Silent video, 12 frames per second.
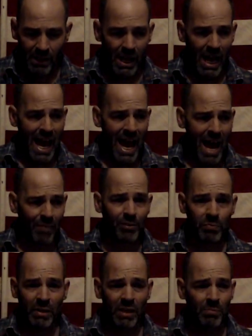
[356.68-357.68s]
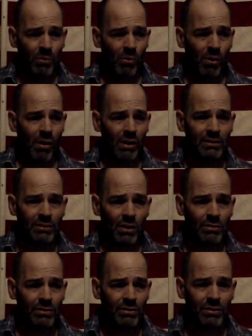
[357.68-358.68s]
half the people on
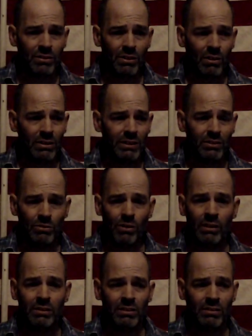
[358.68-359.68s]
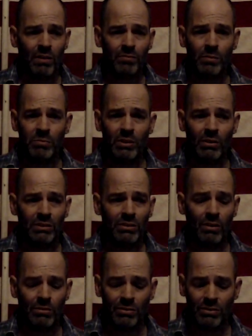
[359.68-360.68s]
Social Security do not deserve to be on
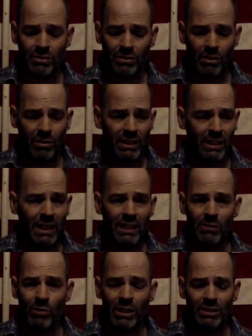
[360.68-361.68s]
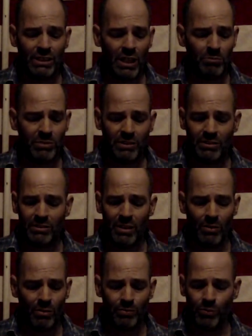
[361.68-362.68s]
Social Security in any way, shape,
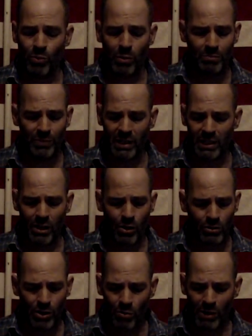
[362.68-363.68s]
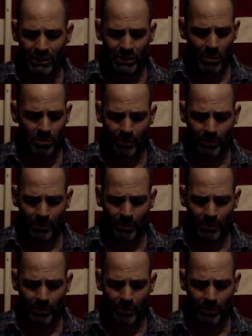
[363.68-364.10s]
or form. No way, shape, or